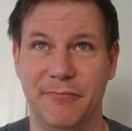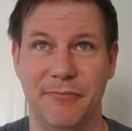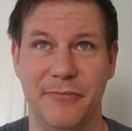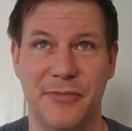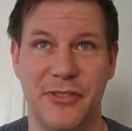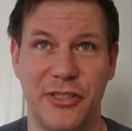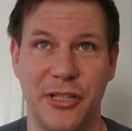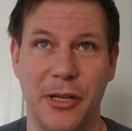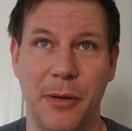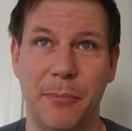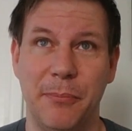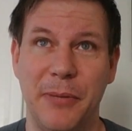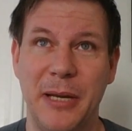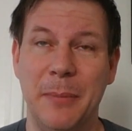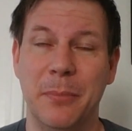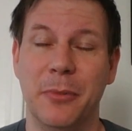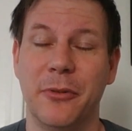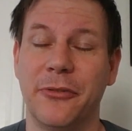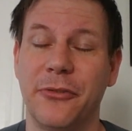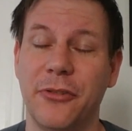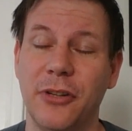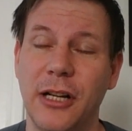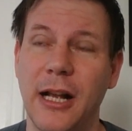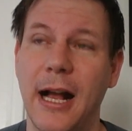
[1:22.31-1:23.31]
some people
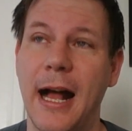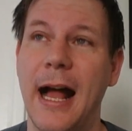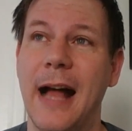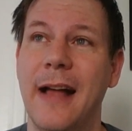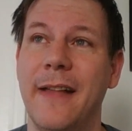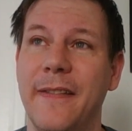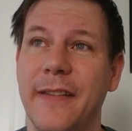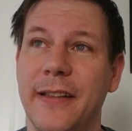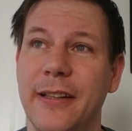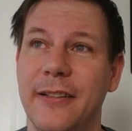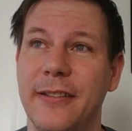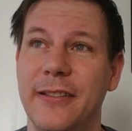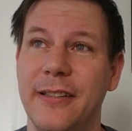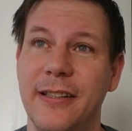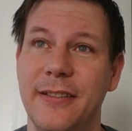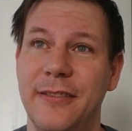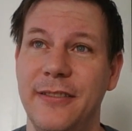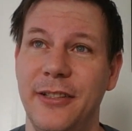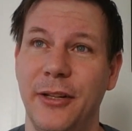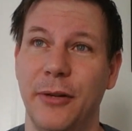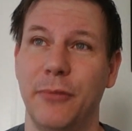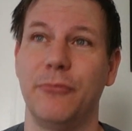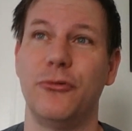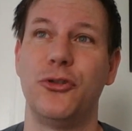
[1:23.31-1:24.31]
forgot that,
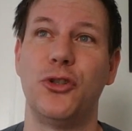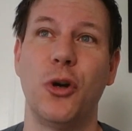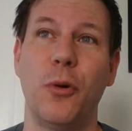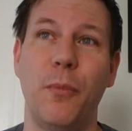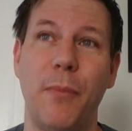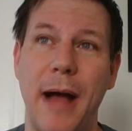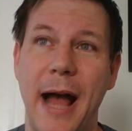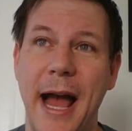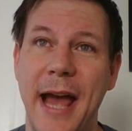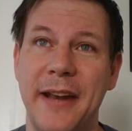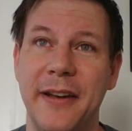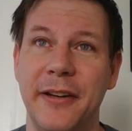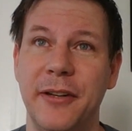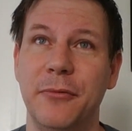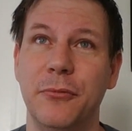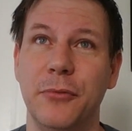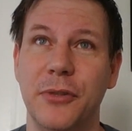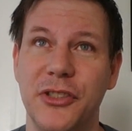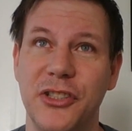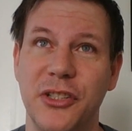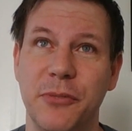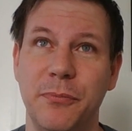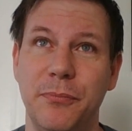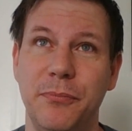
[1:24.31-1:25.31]
Joe Biden
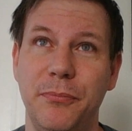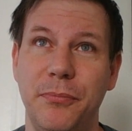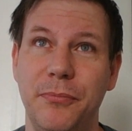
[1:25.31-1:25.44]
was